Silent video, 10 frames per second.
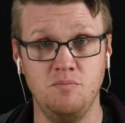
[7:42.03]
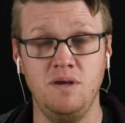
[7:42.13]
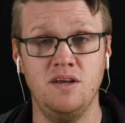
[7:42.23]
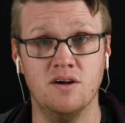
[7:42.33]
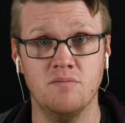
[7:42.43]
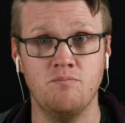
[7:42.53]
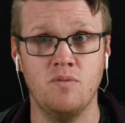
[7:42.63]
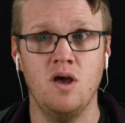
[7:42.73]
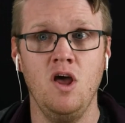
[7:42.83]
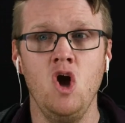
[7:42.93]
meter.
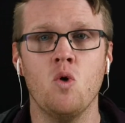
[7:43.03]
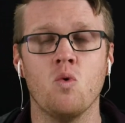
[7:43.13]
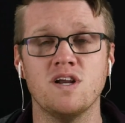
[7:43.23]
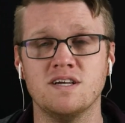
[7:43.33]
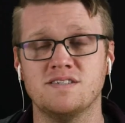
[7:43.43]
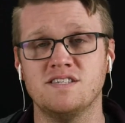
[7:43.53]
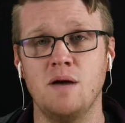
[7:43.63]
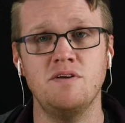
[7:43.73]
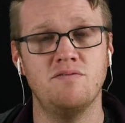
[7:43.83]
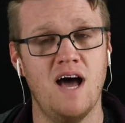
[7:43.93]
We're going to
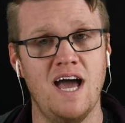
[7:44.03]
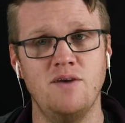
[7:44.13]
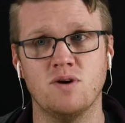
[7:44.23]
subdivide.